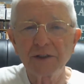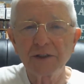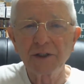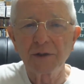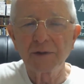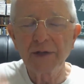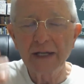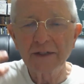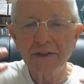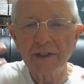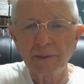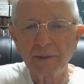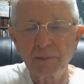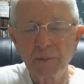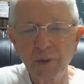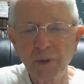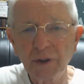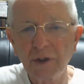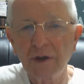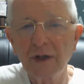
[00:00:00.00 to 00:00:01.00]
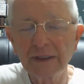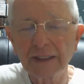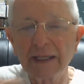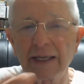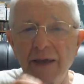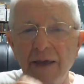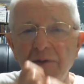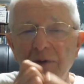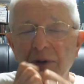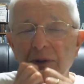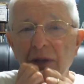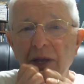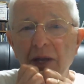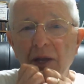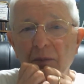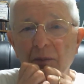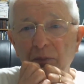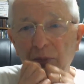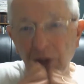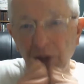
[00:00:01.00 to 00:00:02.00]
So it has to put it all together and
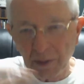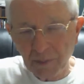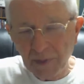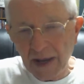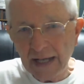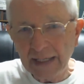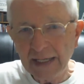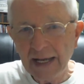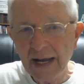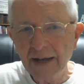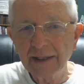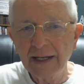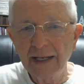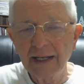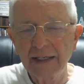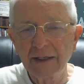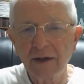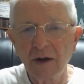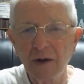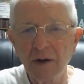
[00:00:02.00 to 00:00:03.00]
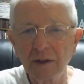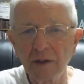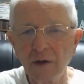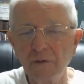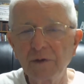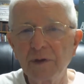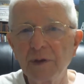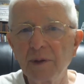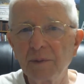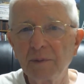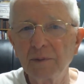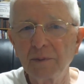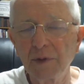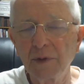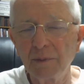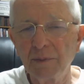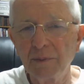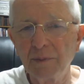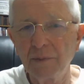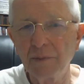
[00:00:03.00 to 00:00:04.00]
put it back out again all over the
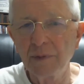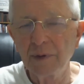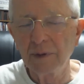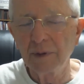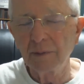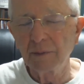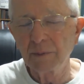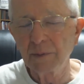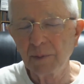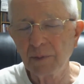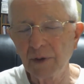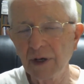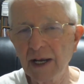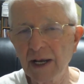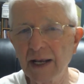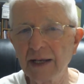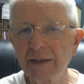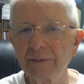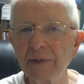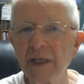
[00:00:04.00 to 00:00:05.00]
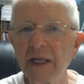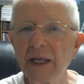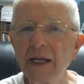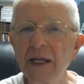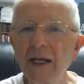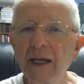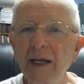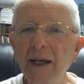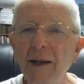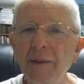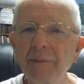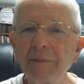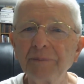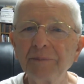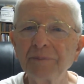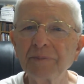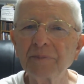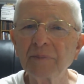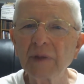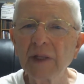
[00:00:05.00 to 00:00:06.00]
brain.
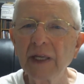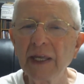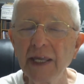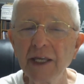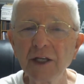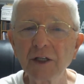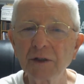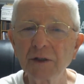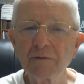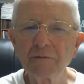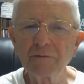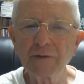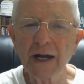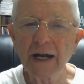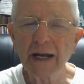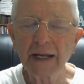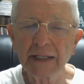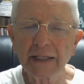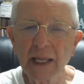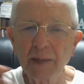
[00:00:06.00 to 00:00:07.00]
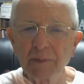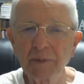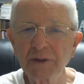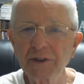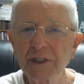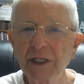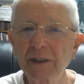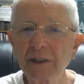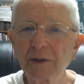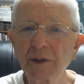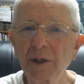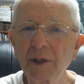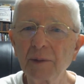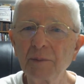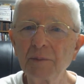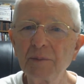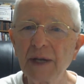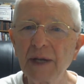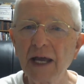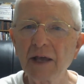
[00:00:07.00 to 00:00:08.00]
He couldn't find a particular
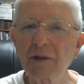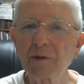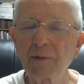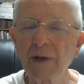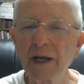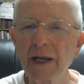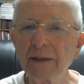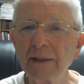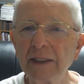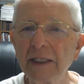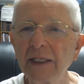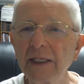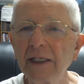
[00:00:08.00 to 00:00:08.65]
pathway.